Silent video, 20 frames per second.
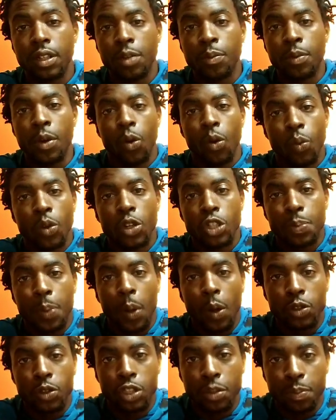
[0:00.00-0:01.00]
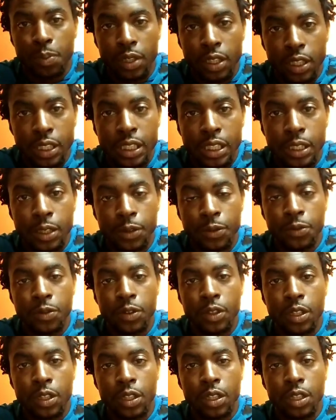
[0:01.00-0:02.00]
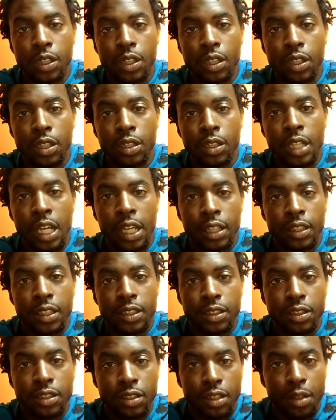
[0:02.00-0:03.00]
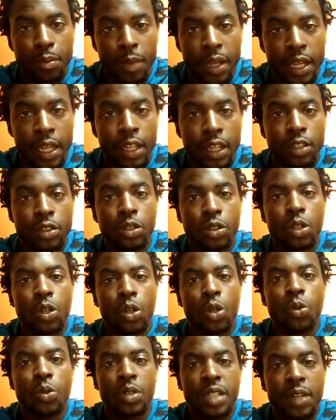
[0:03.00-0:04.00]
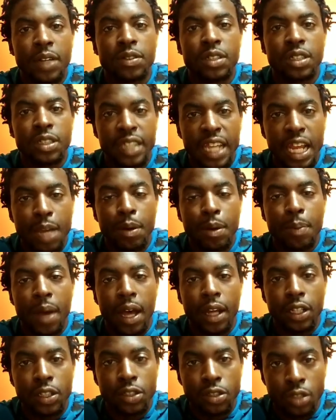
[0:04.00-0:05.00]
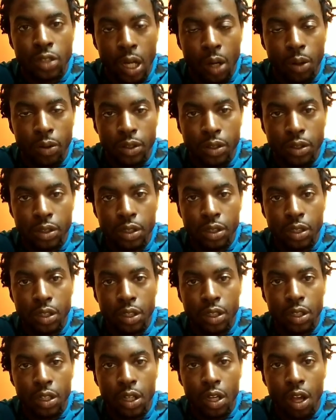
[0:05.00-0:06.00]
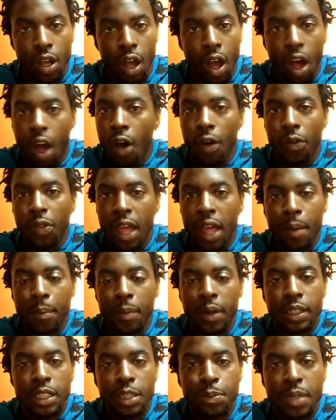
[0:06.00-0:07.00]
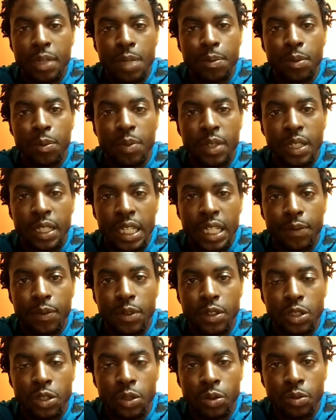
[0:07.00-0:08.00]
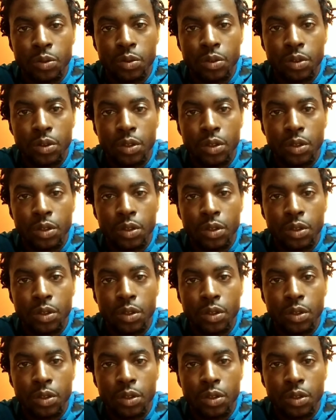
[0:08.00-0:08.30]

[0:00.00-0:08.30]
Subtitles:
But we're supposed to believe that this is a man who gives a damn about his daughter. All that money people been giving you.